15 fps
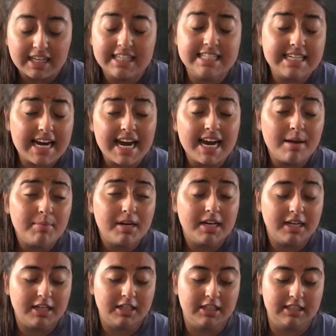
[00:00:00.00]
today I'm
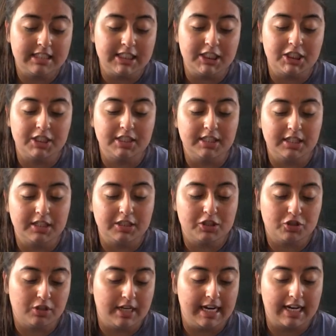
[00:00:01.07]
going to teach you a little
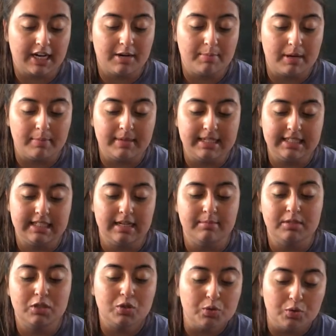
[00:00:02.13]
trick or maybe
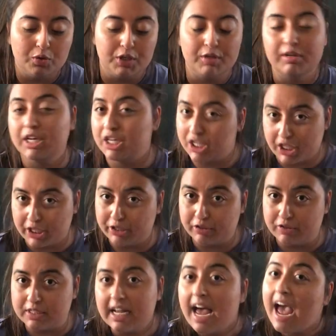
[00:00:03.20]
some tool you can
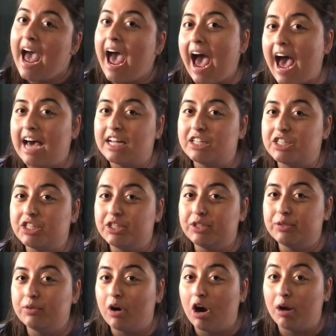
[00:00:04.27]
use as
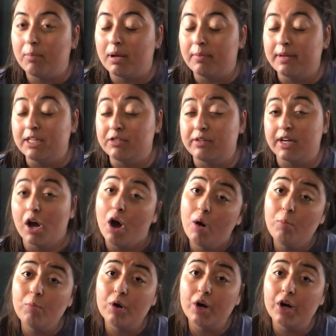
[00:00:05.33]
you are maybe doing
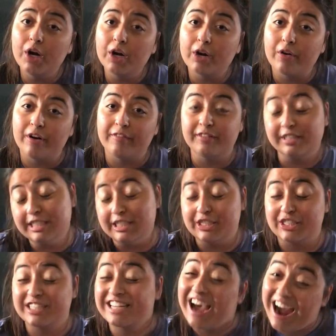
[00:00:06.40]
homework, or if your
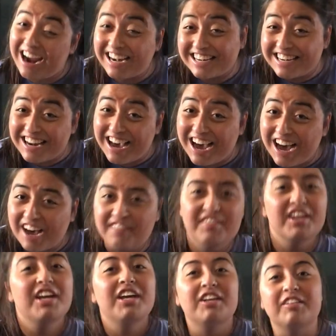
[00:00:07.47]
teacher is kind enough,
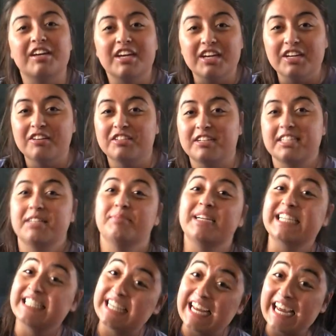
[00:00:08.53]
you can use on some
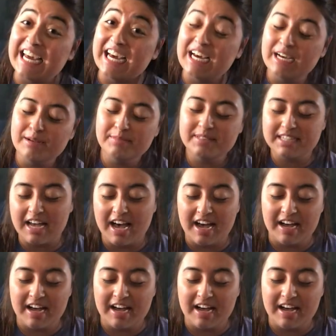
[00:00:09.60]
exams.